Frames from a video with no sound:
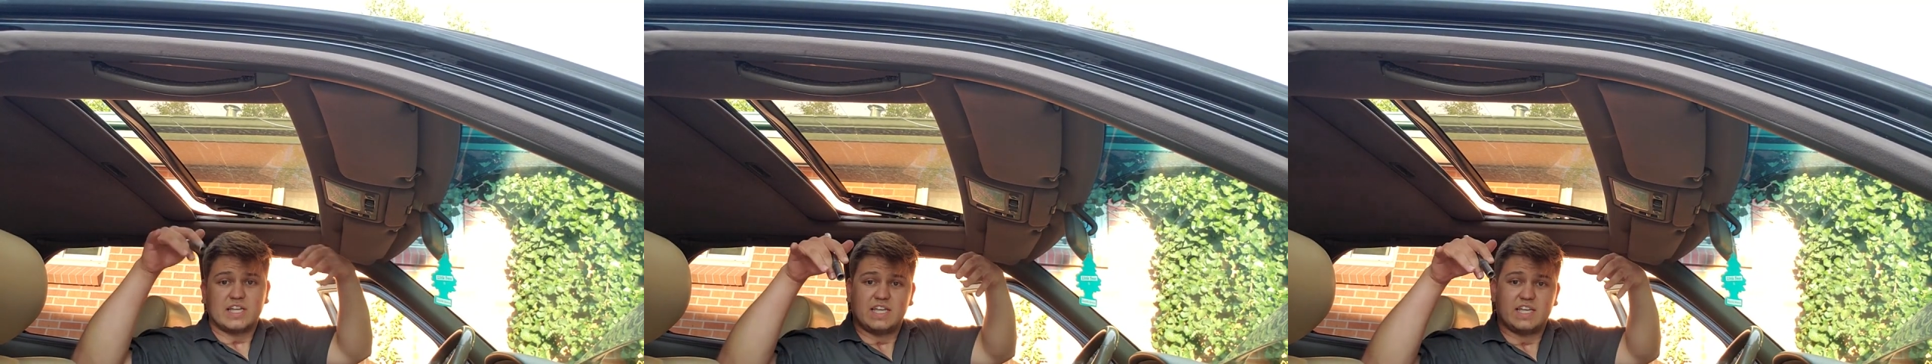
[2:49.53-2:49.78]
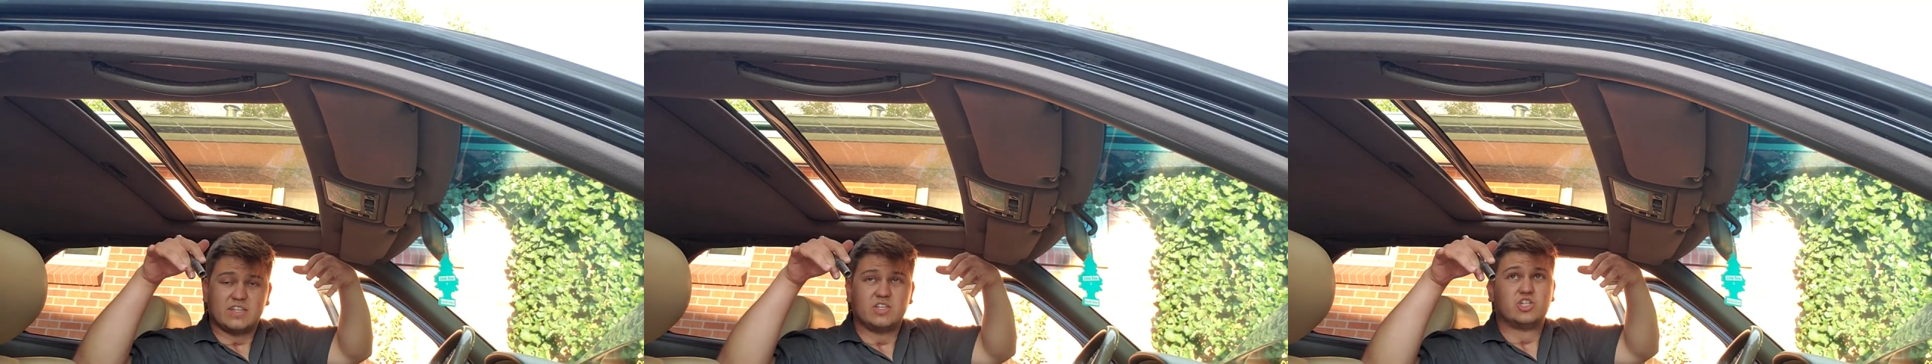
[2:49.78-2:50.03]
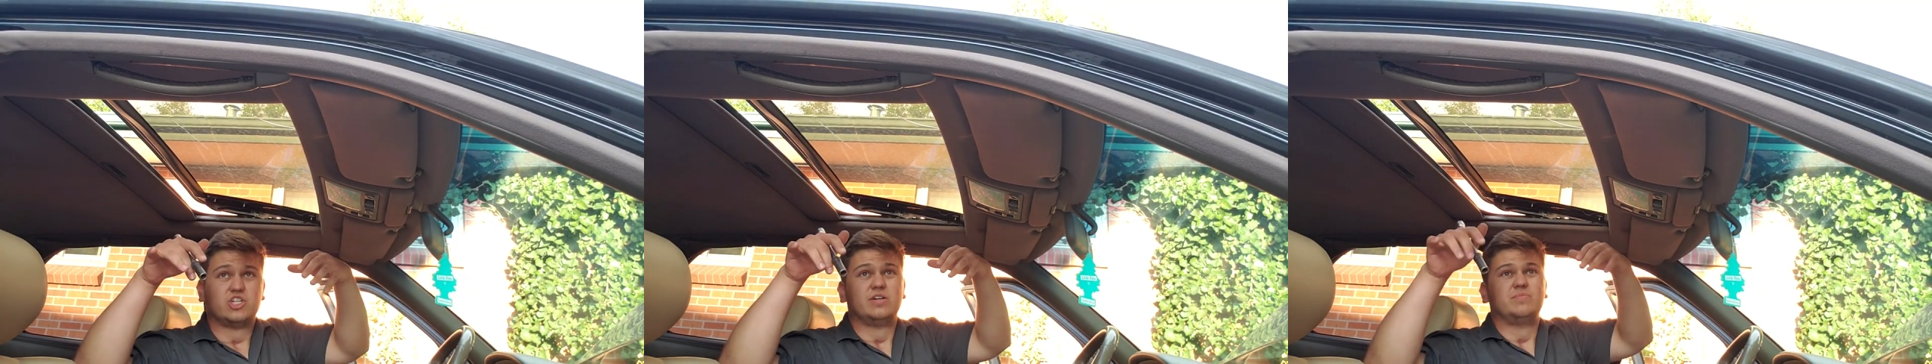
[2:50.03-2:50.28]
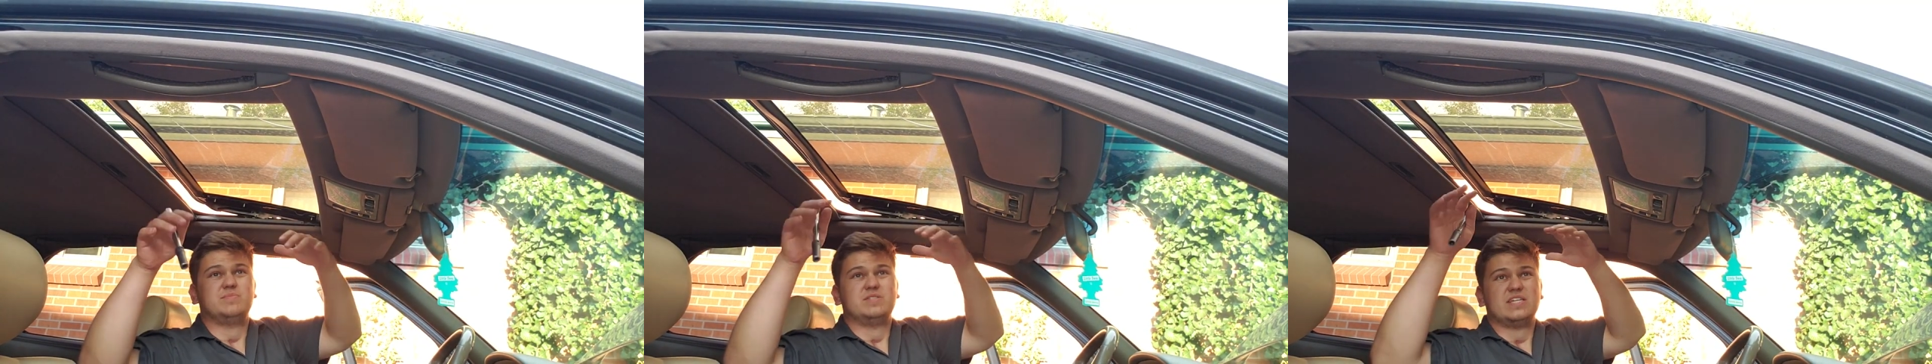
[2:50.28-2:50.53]
get the
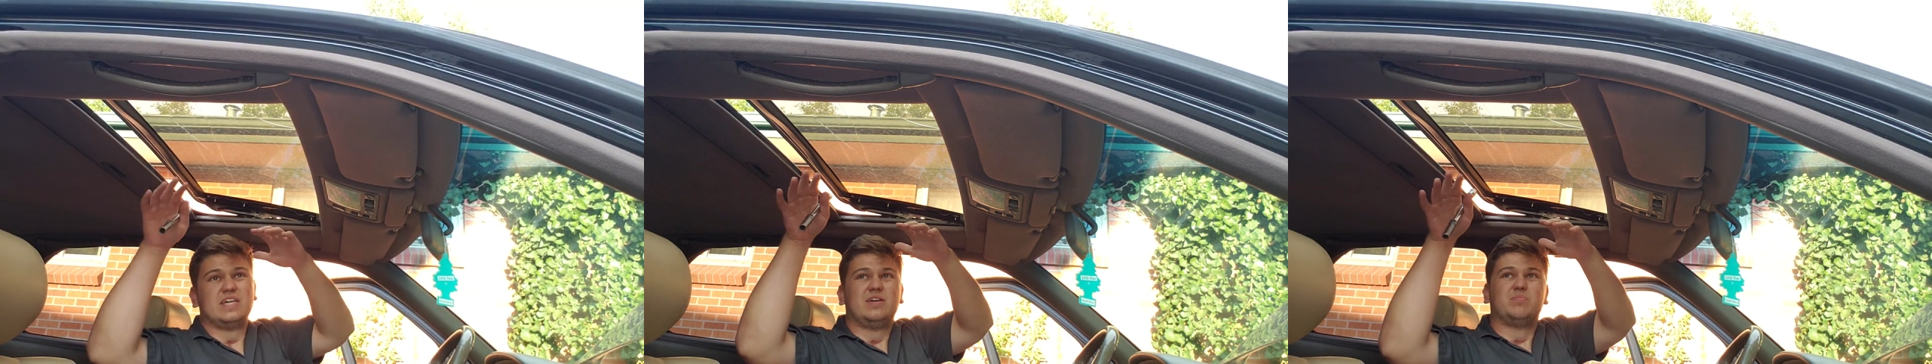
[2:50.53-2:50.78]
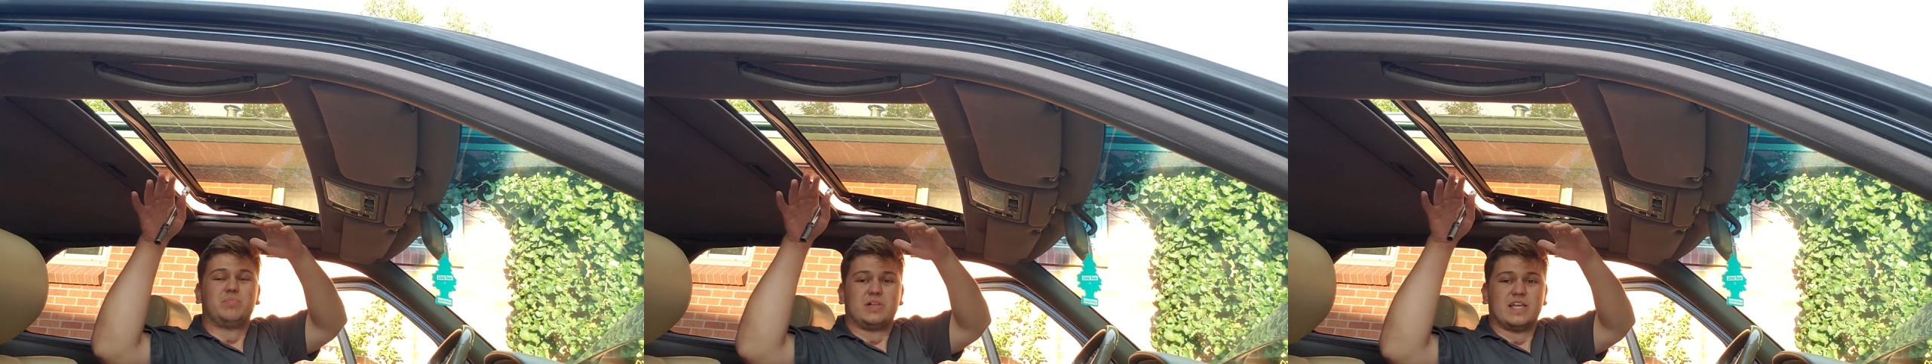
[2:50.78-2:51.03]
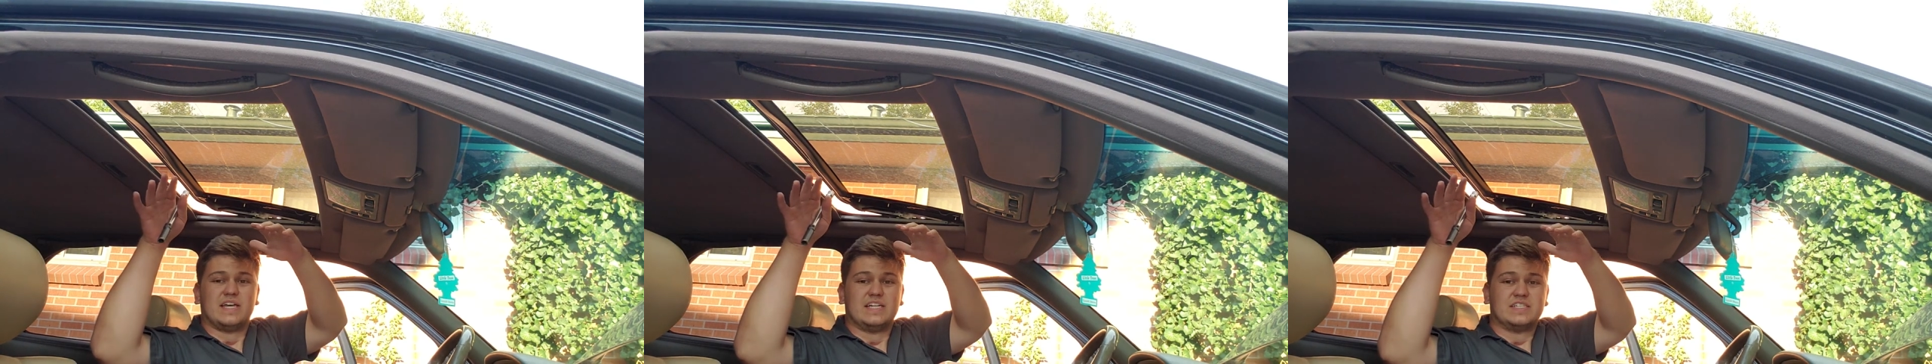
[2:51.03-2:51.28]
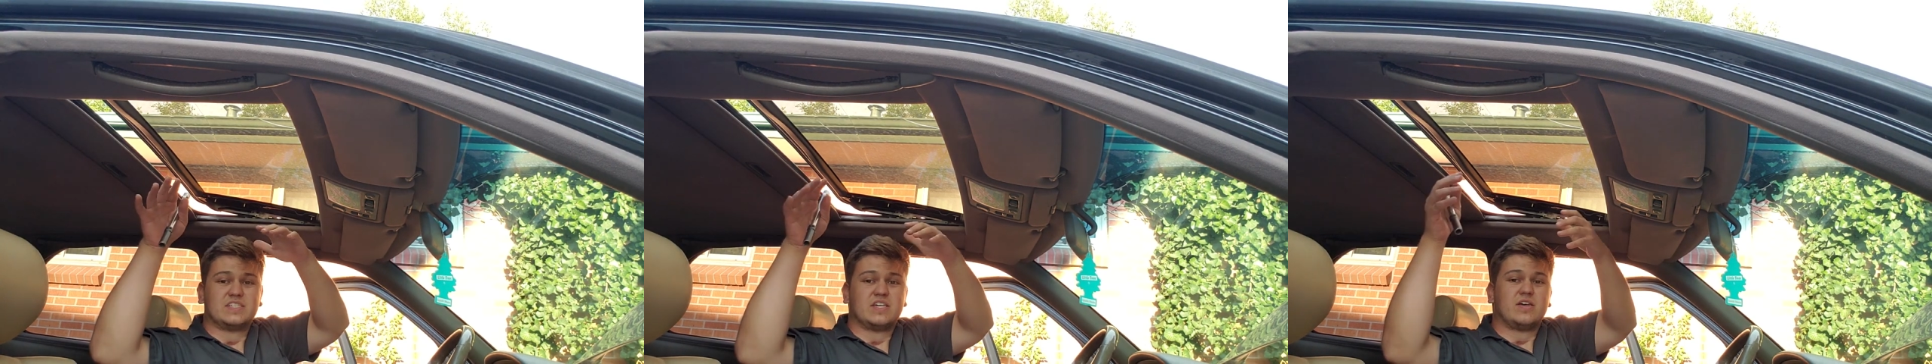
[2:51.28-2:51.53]
shims in
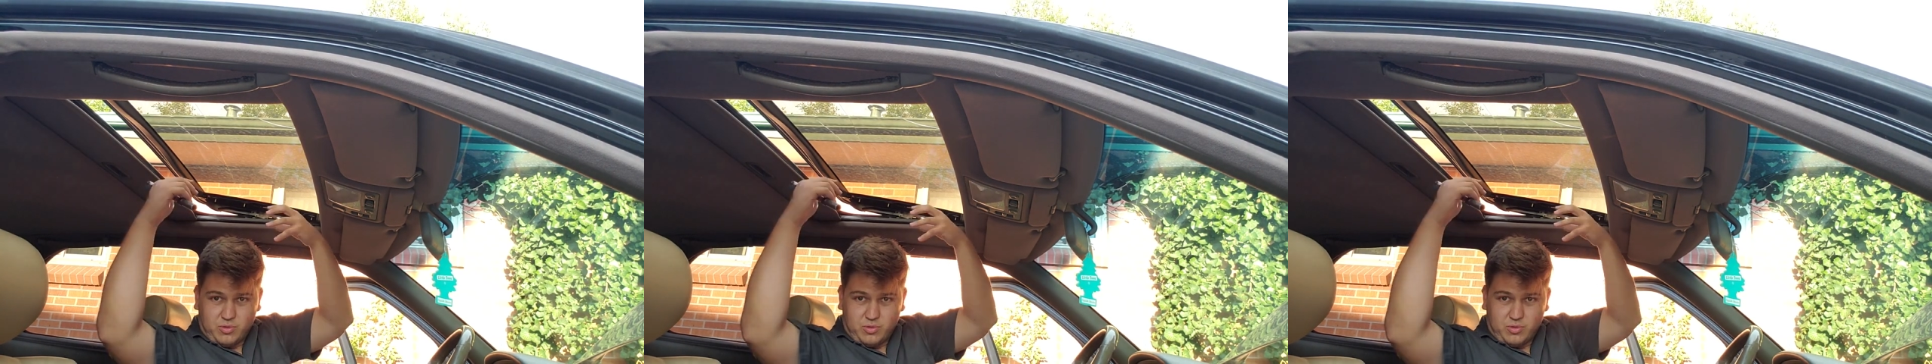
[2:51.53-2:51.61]
place